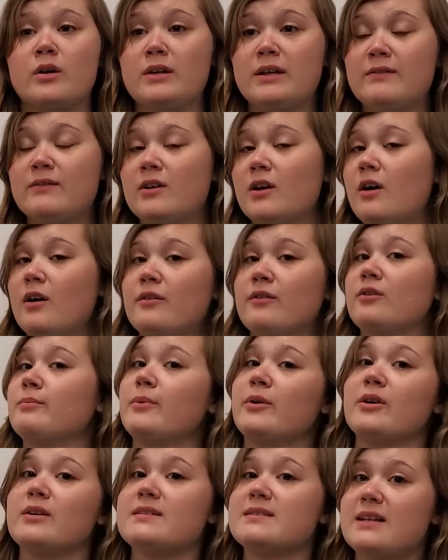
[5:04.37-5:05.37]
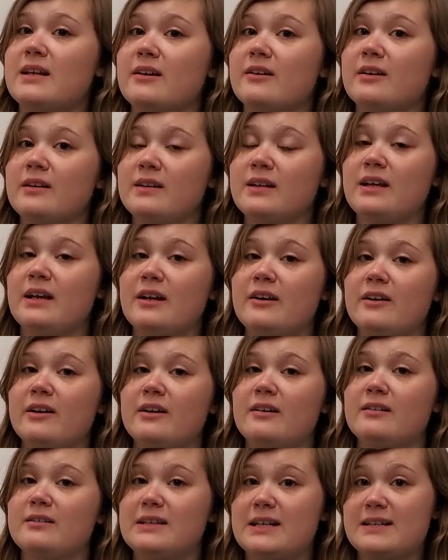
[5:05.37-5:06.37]
even other birds that are in the
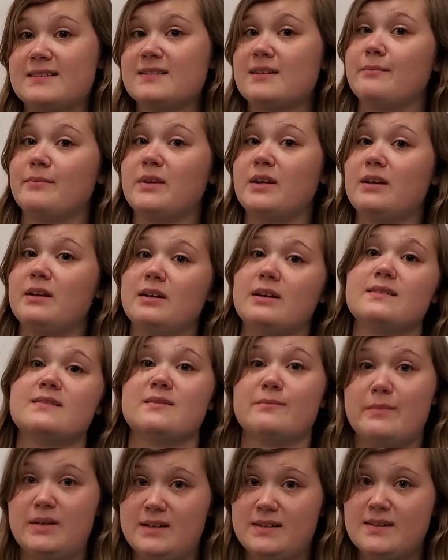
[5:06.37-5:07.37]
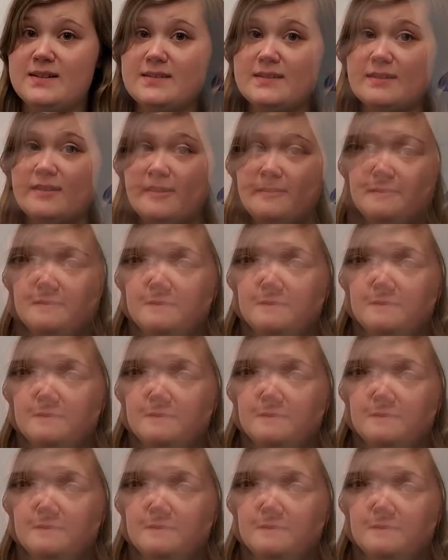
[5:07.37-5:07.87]
area that something is amiss.